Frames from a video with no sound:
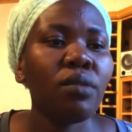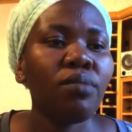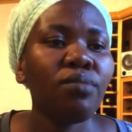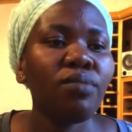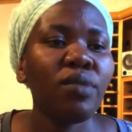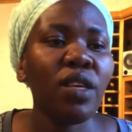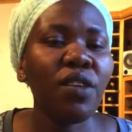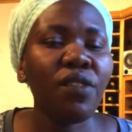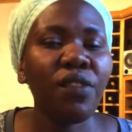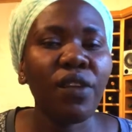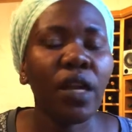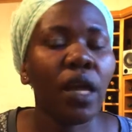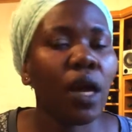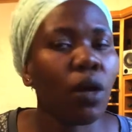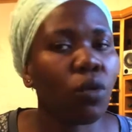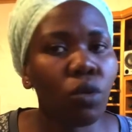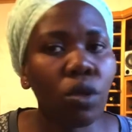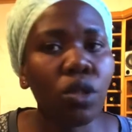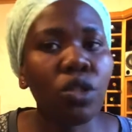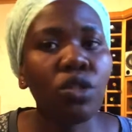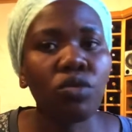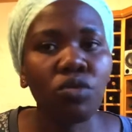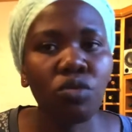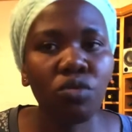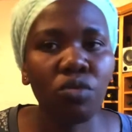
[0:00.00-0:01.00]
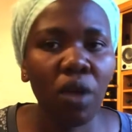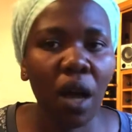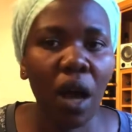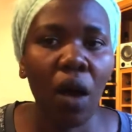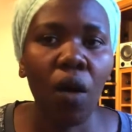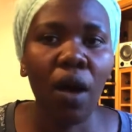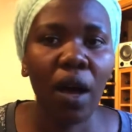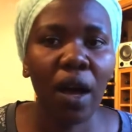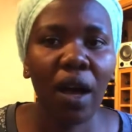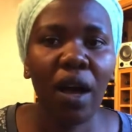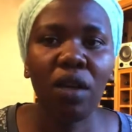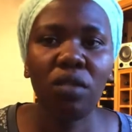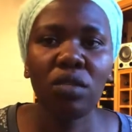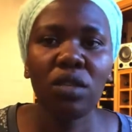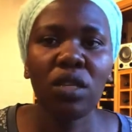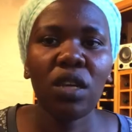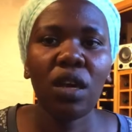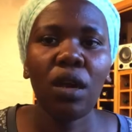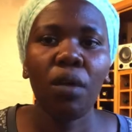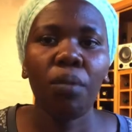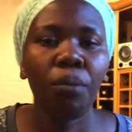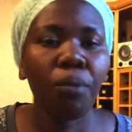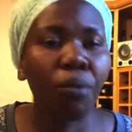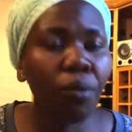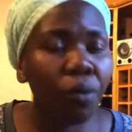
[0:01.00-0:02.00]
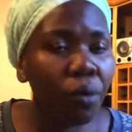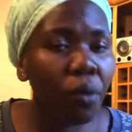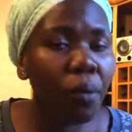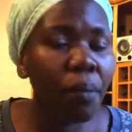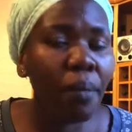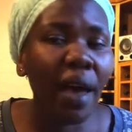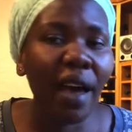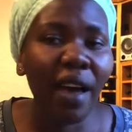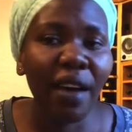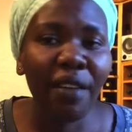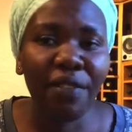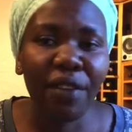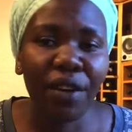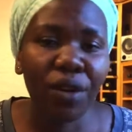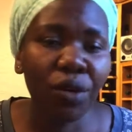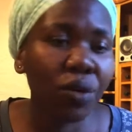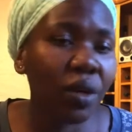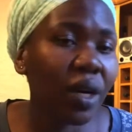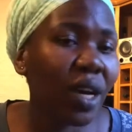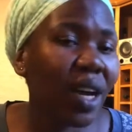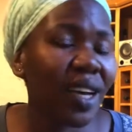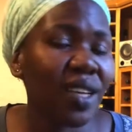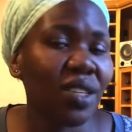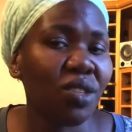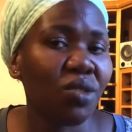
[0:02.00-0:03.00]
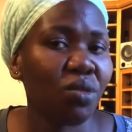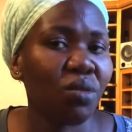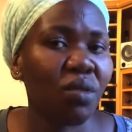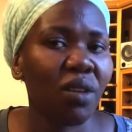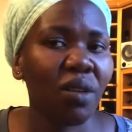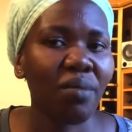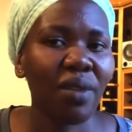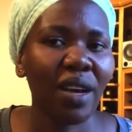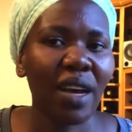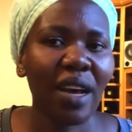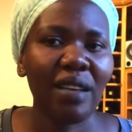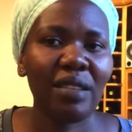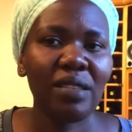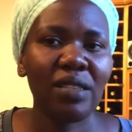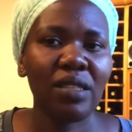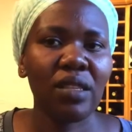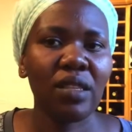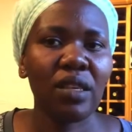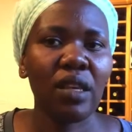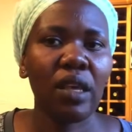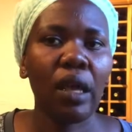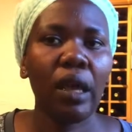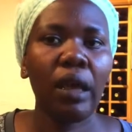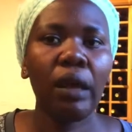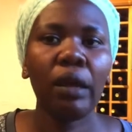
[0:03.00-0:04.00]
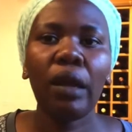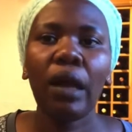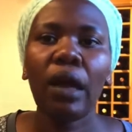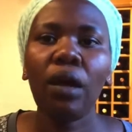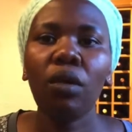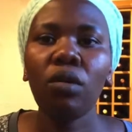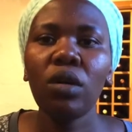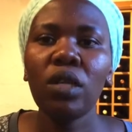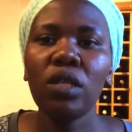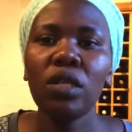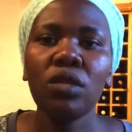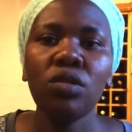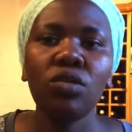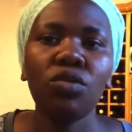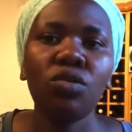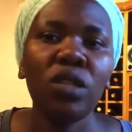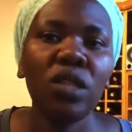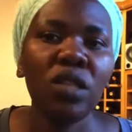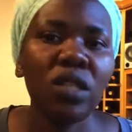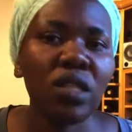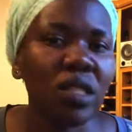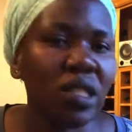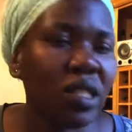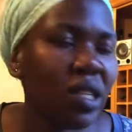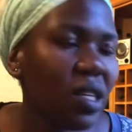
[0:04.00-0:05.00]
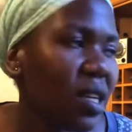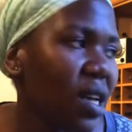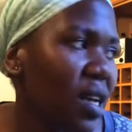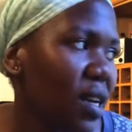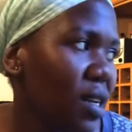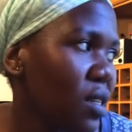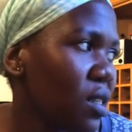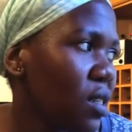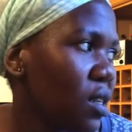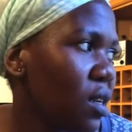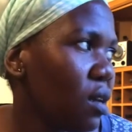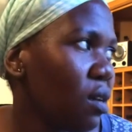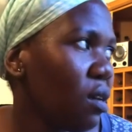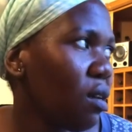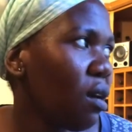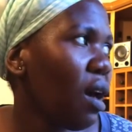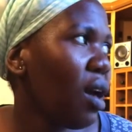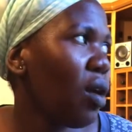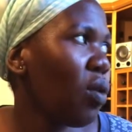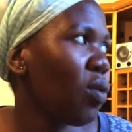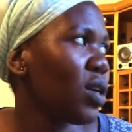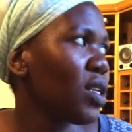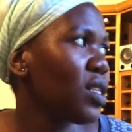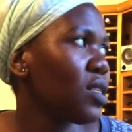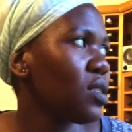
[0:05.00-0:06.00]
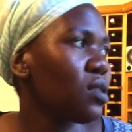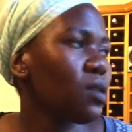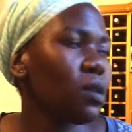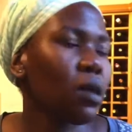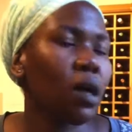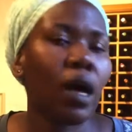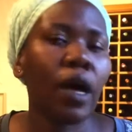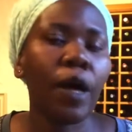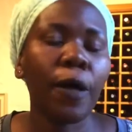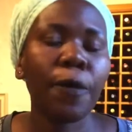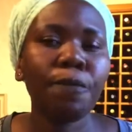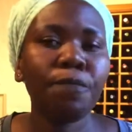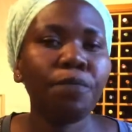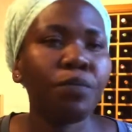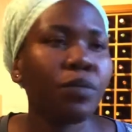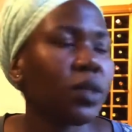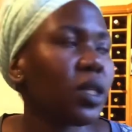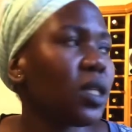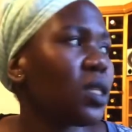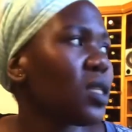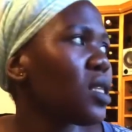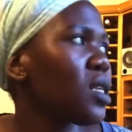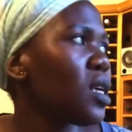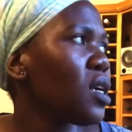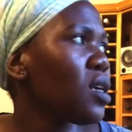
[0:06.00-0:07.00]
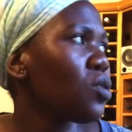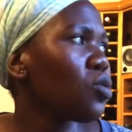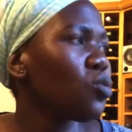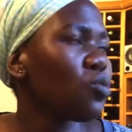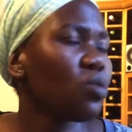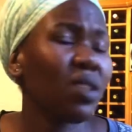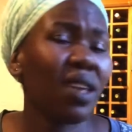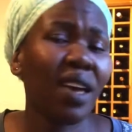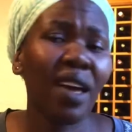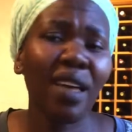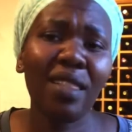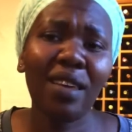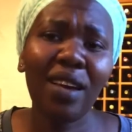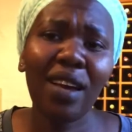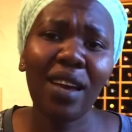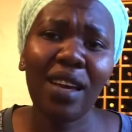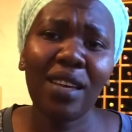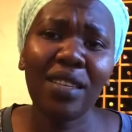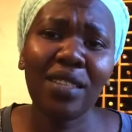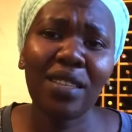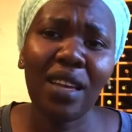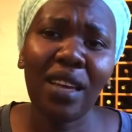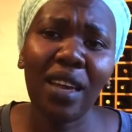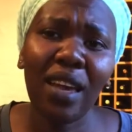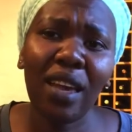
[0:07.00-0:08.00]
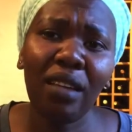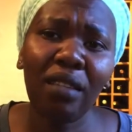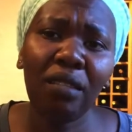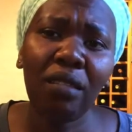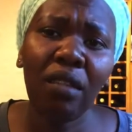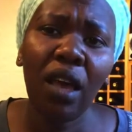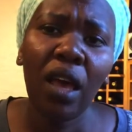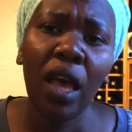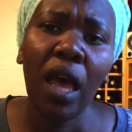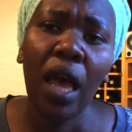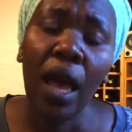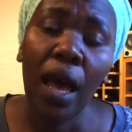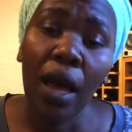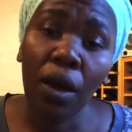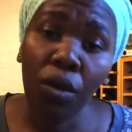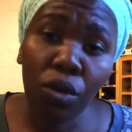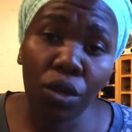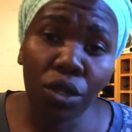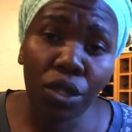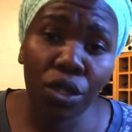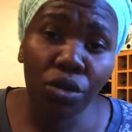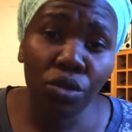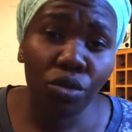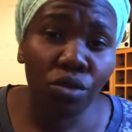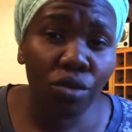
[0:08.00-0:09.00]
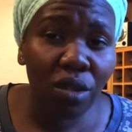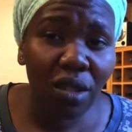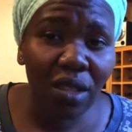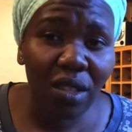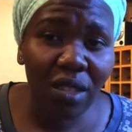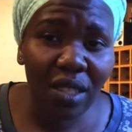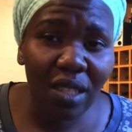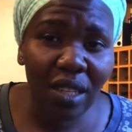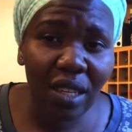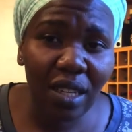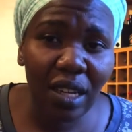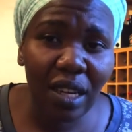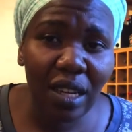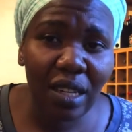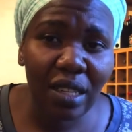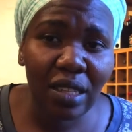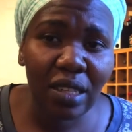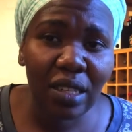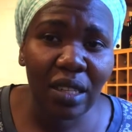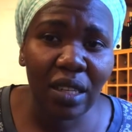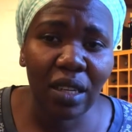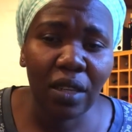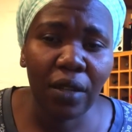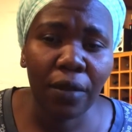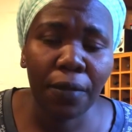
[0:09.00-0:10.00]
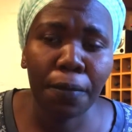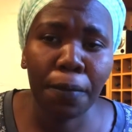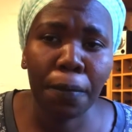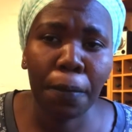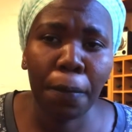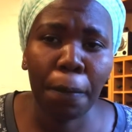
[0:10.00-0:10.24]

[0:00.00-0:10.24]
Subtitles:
even according to our culture, murume hafanonga achirova mukadzi. And according to this generation, I was saying to the other guys again, according to this generation,